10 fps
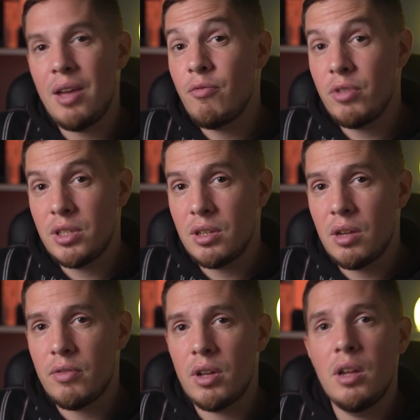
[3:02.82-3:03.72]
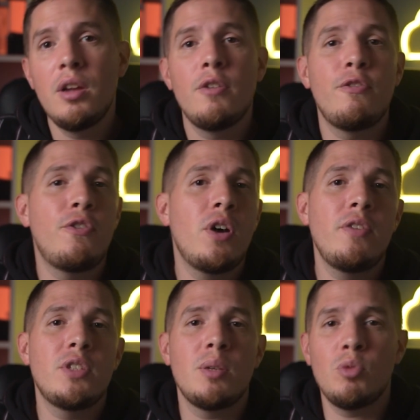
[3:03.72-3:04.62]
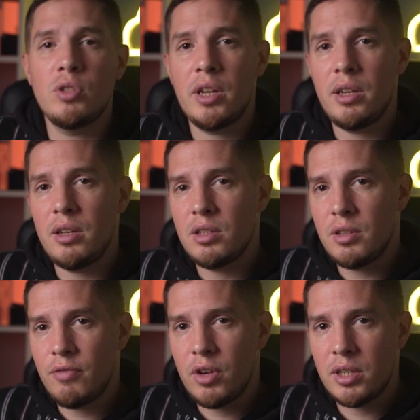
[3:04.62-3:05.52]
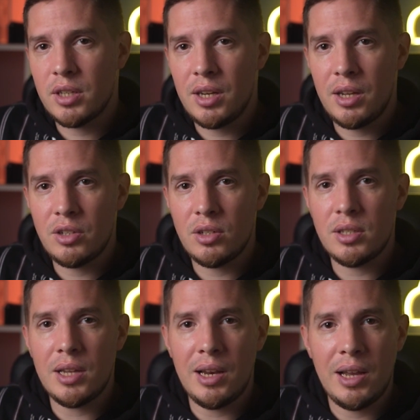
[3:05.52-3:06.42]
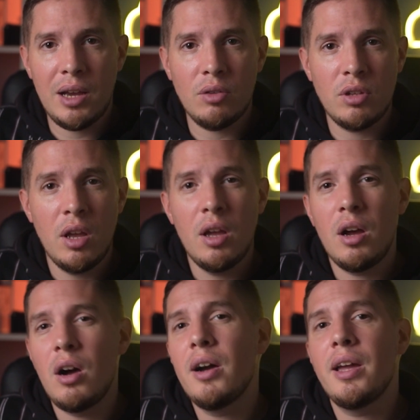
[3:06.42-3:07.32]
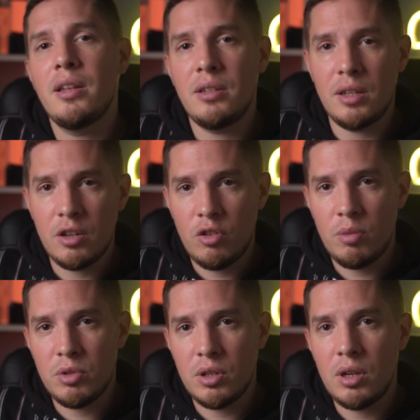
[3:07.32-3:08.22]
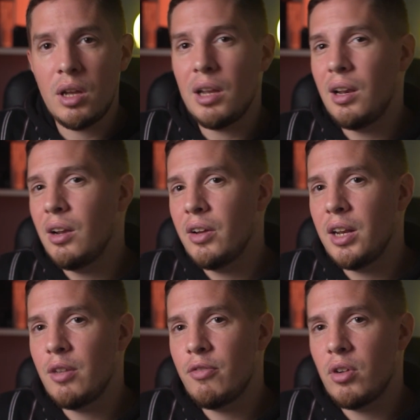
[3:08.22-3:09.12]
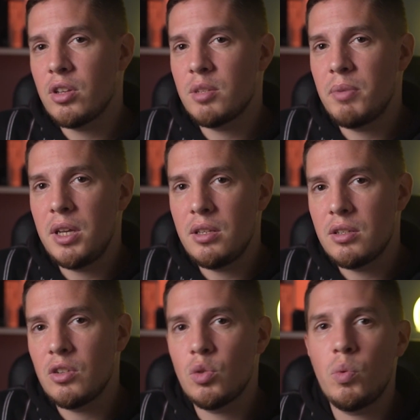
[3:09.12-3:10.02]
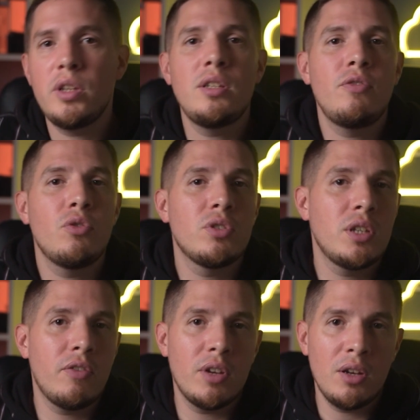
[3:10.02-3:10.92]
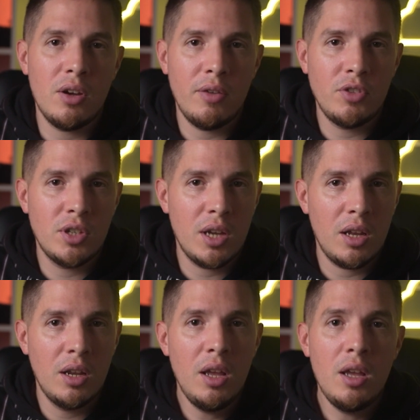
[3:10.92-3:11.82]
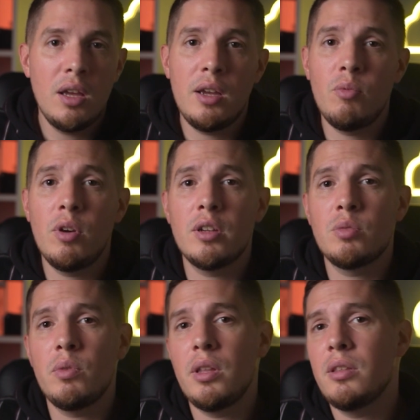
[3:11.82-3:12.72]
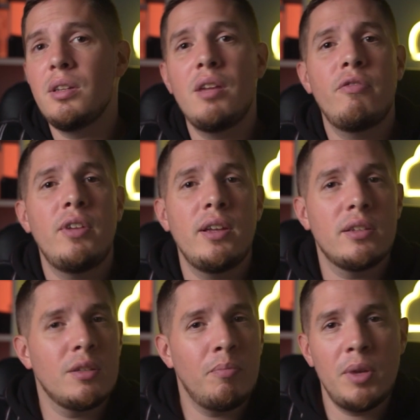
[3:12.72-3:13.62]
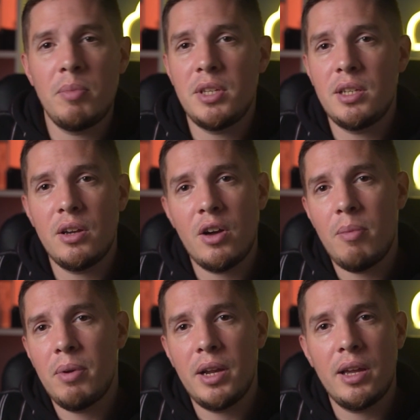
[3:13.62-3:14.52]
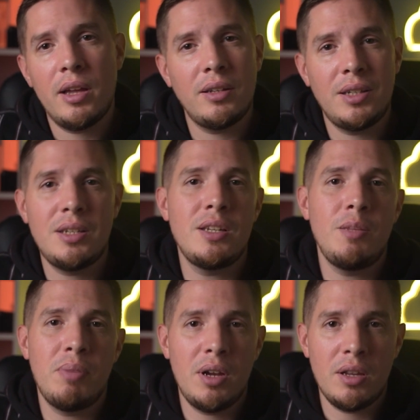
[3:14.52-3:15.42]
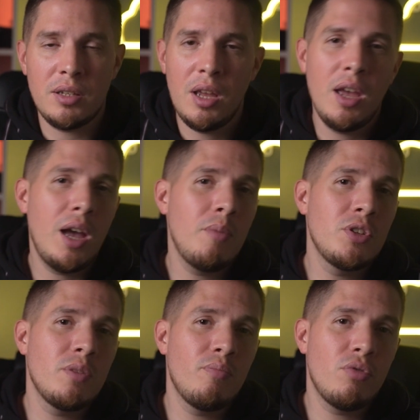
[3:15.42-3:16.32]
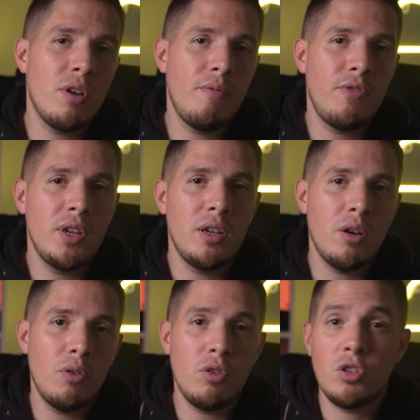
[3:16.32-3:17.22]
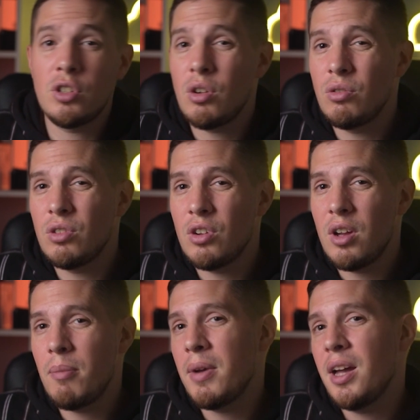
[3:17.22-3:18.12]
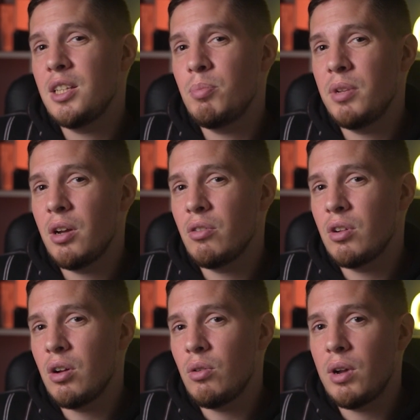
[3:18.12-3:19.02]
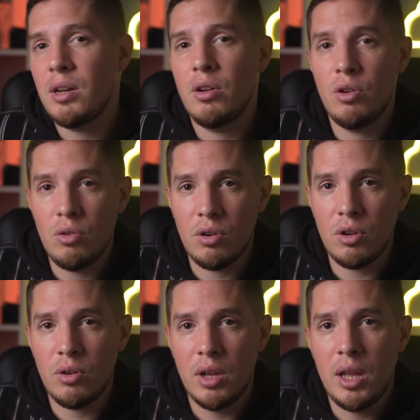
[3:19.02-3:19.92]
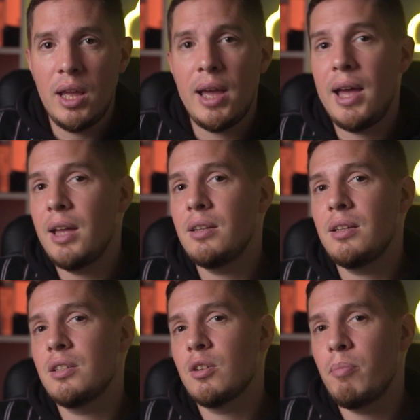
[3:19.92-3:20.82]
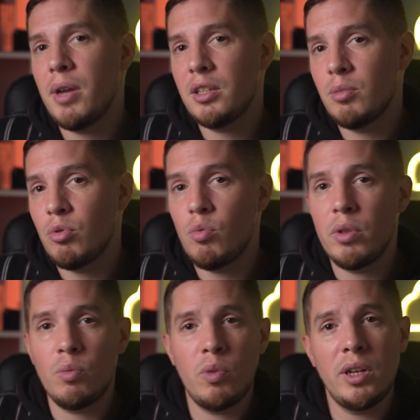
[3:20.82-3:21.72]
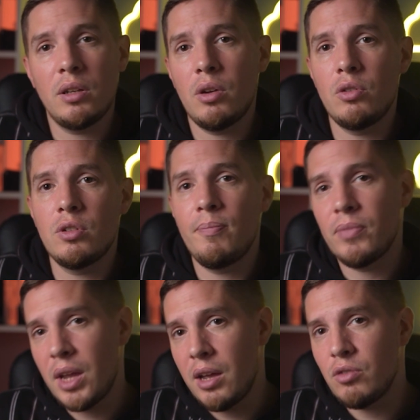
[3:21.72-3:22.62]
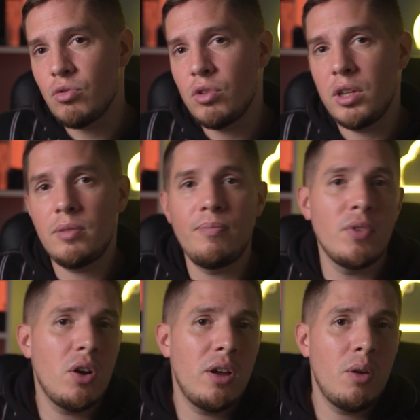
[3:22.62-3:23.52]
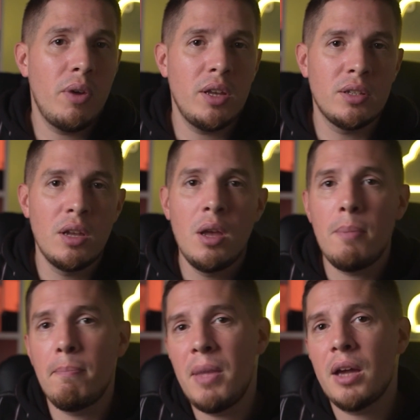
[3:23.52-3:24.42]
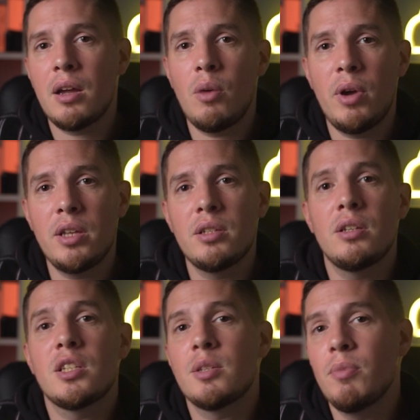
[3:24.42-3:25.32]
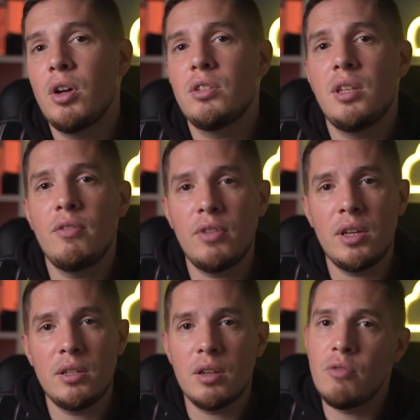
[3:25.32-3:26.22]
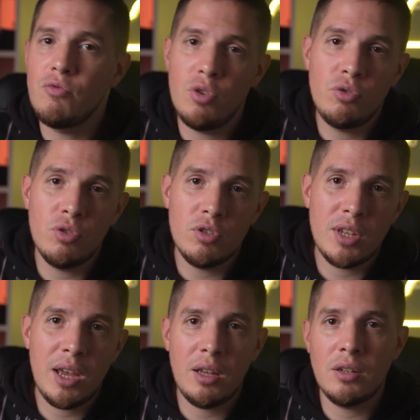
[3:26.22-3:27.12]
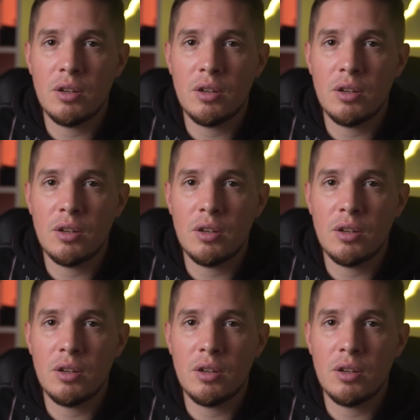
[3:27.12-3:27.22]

every server, 5 simultaneous device connections allowed, high-end encryption, lightning fast speeds, 24-7 live chat. It works with Netflix, BBC iPlayer, Disney+, Plus, Amazon Prime Video, Showtime, HBO Go and Hulu. And it's compatible with Windows, Android, iOS, Mac OS, smart TVs, routers, and